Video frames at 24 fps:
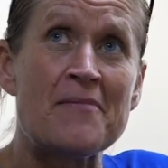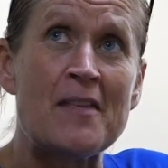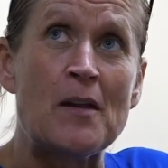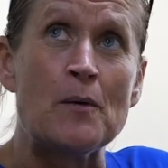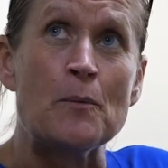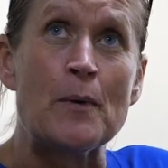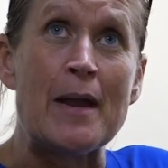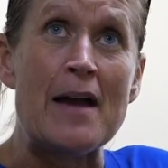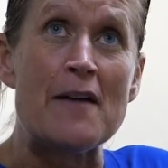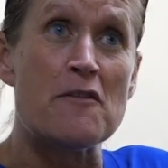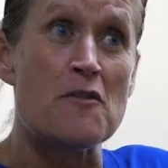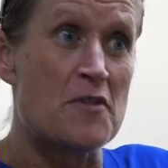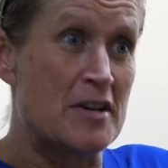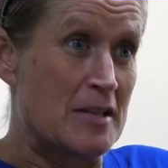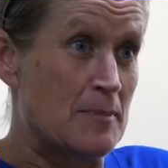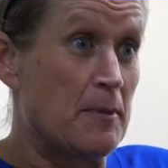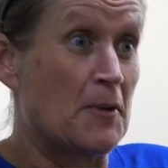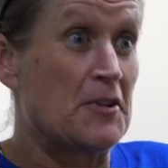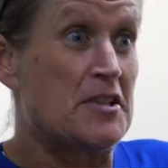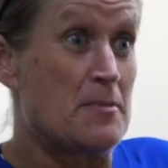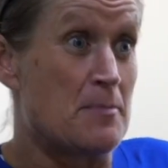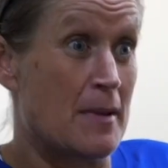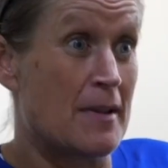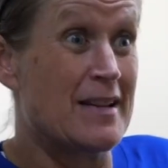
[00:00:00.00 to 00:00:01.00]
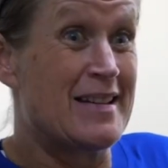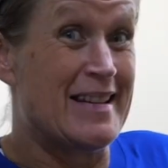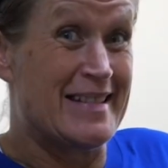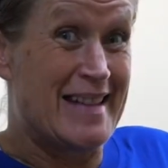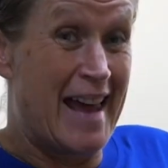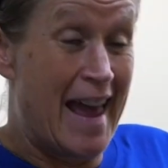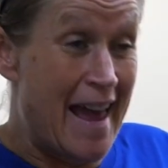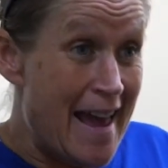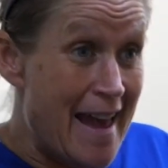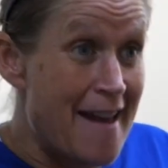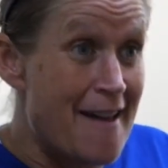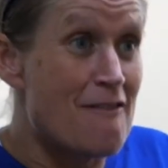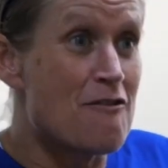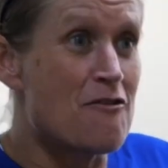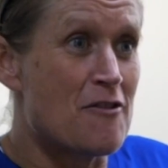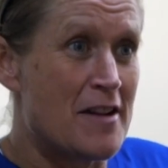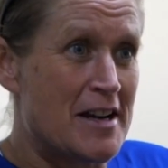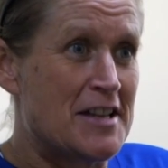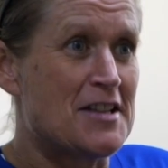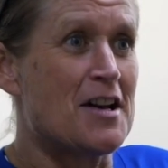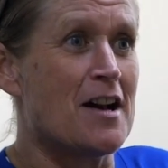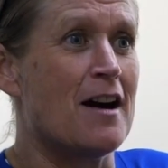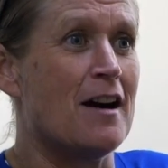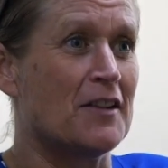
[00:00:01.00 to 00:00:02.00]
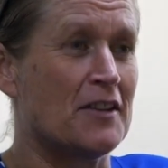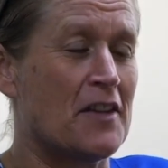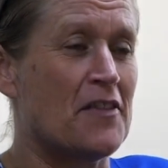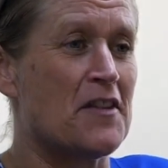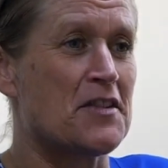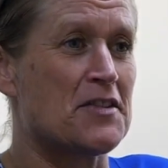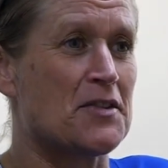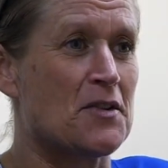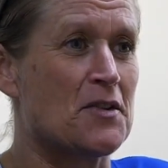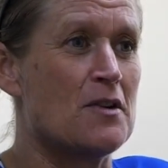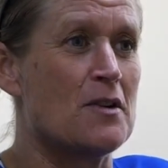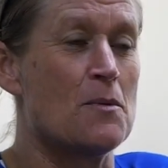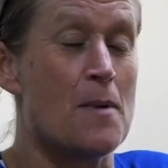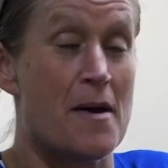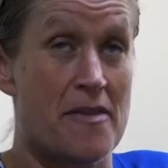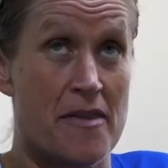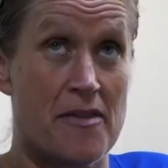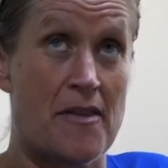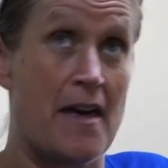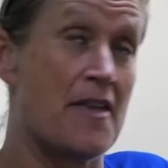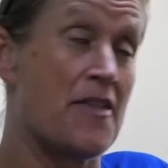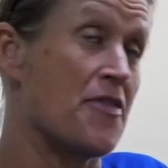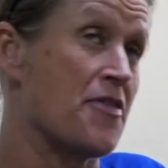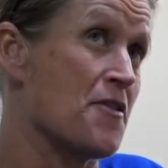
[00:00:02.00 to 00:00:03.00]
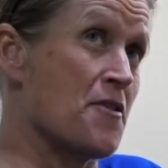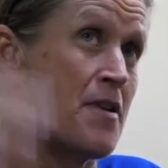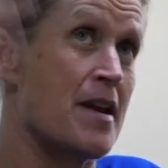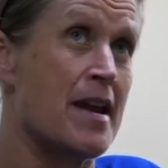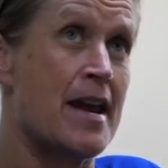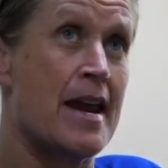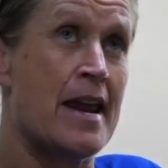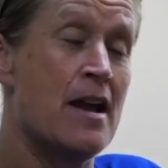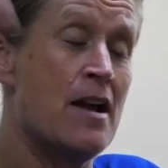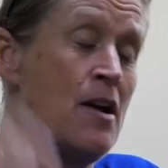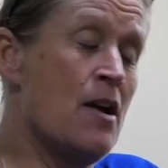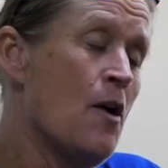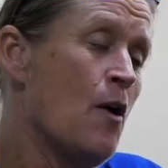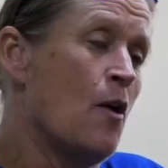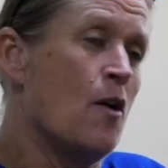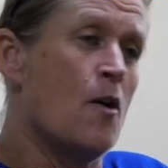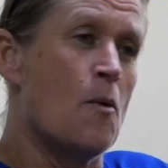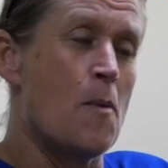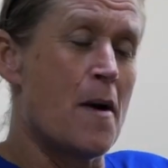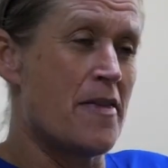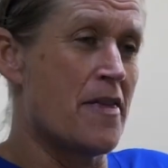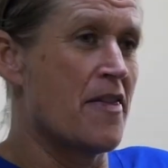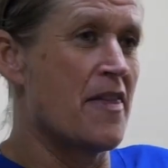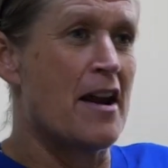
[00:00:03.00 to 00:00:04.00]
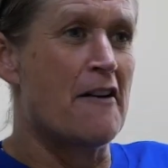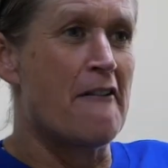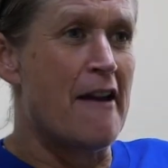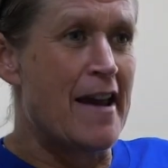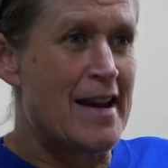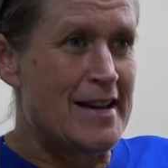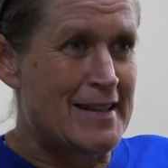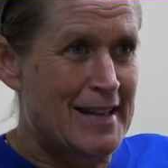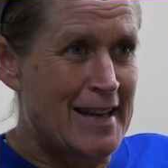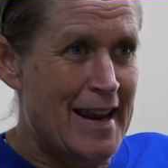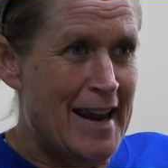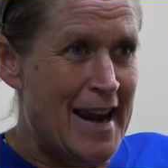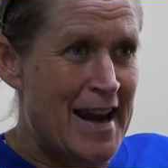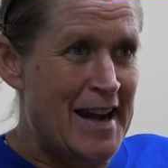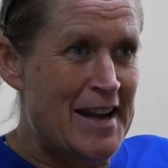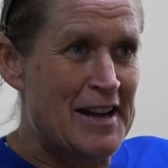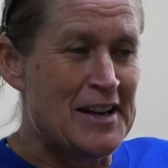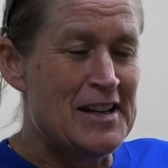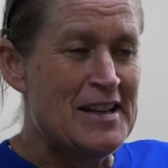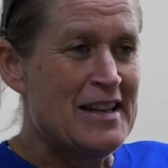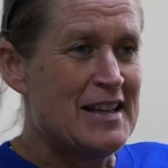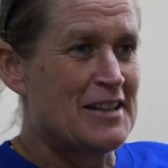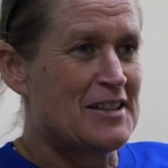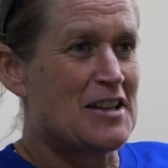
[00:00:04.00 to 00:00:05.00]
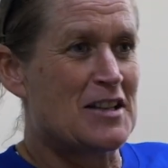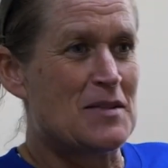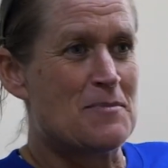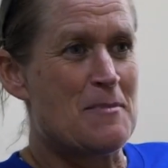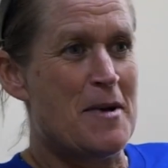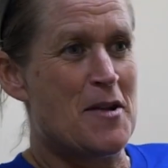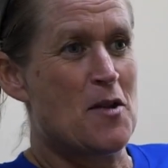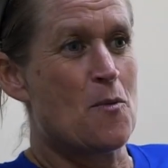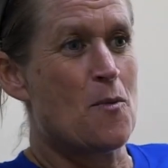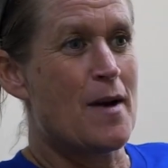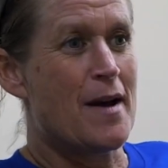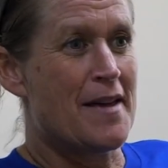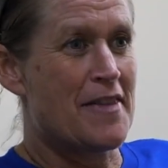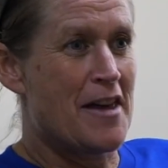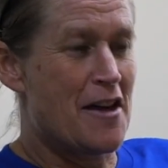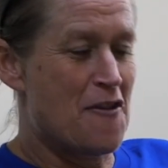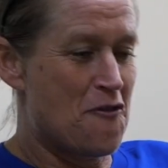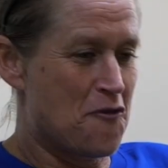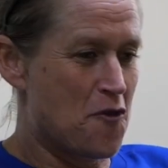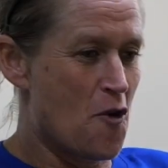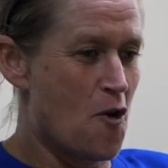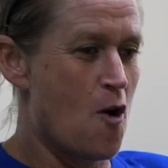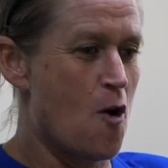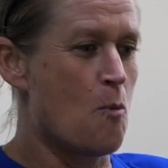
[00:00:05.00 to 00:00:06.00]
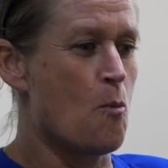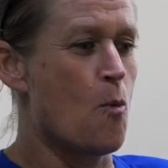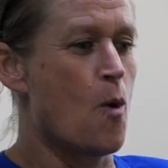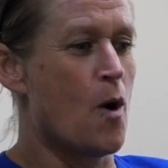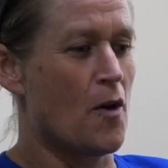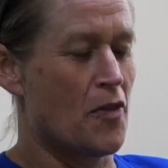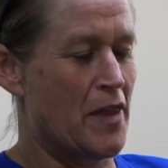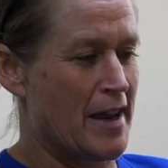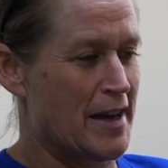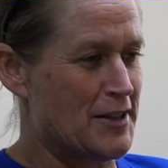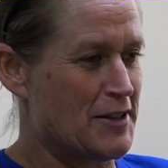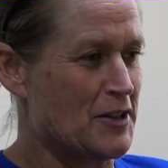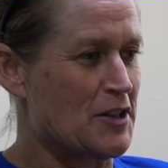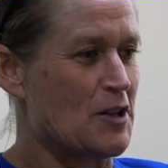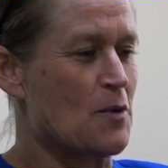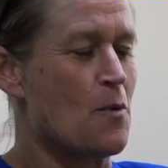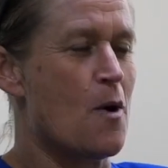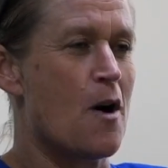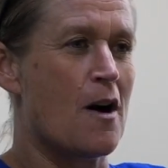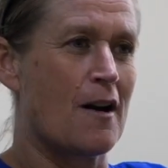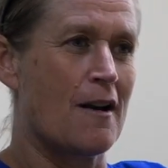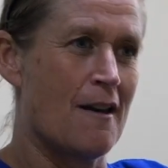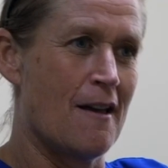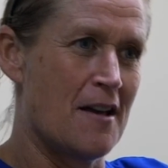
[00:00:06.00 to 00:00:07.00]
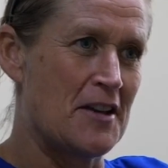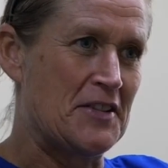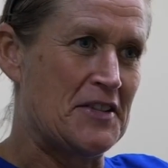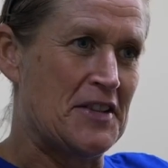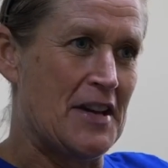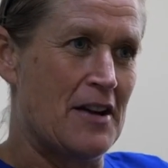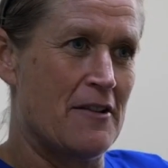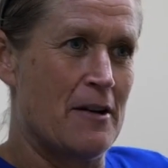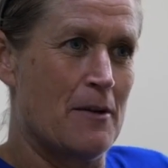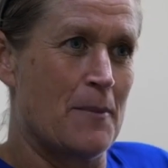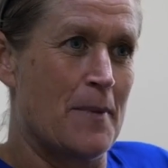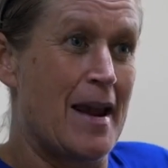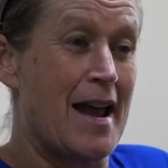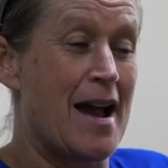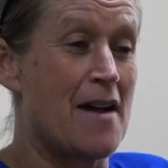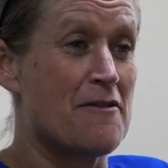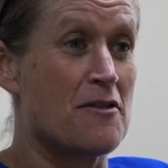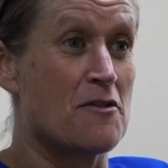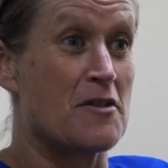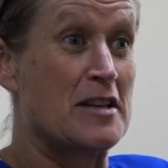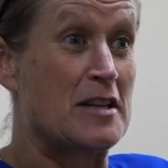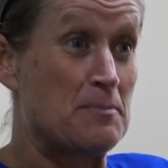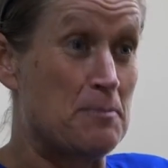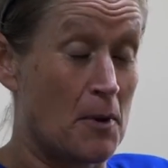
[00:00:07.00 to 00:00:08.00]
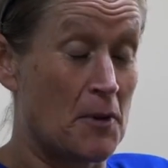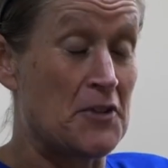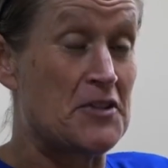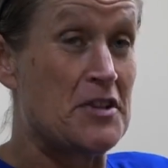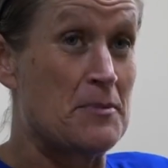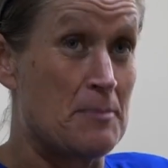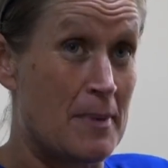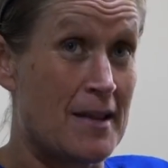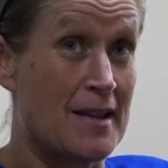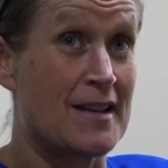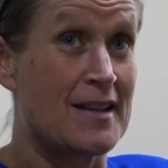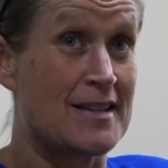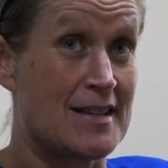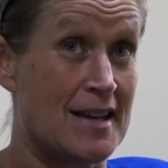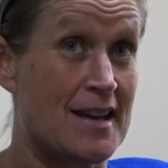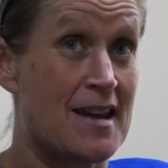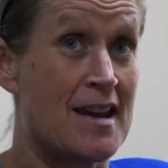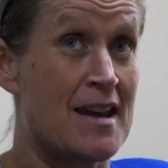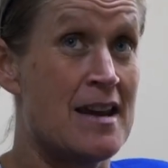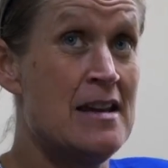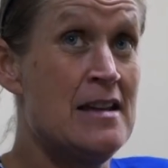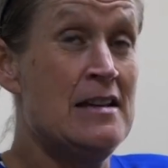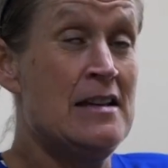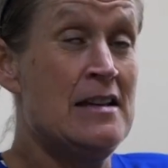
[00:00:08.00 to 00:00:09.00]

responsibility to every child in the school, whether they're 3 or whether they're 18. It doesn't matter where they're from, what they do, what class they're in. We have a responsibility